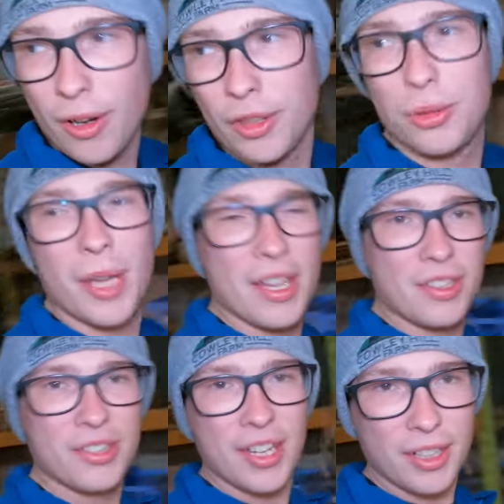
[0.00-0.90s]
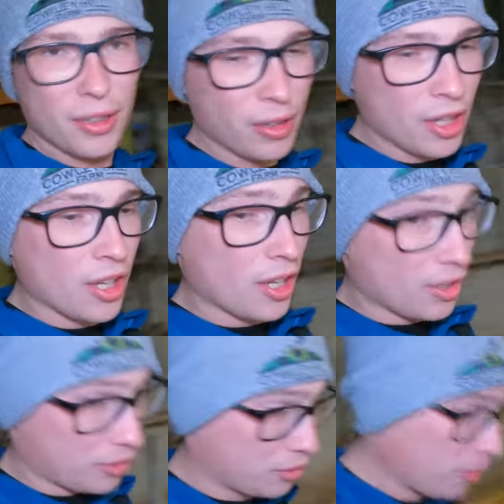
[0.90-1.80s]
crossed we get a single
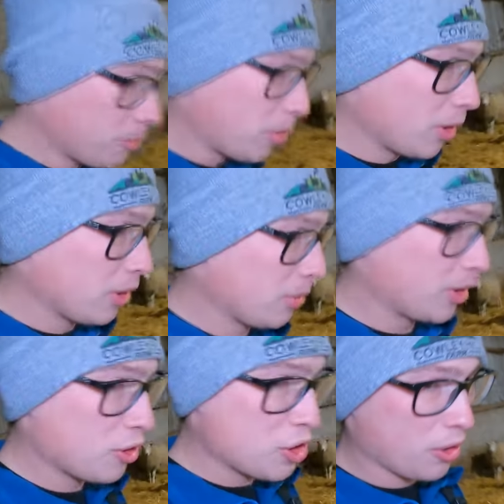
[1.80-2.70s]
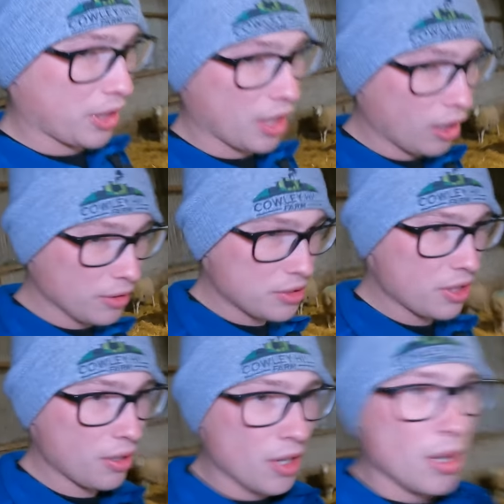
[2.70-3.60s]
at some point that we can chuck it
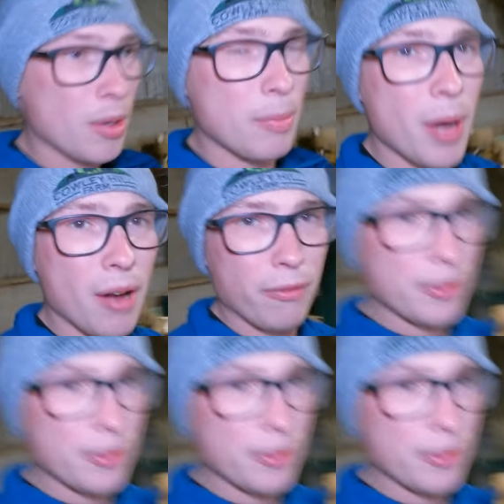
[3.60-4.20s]
onto. Apart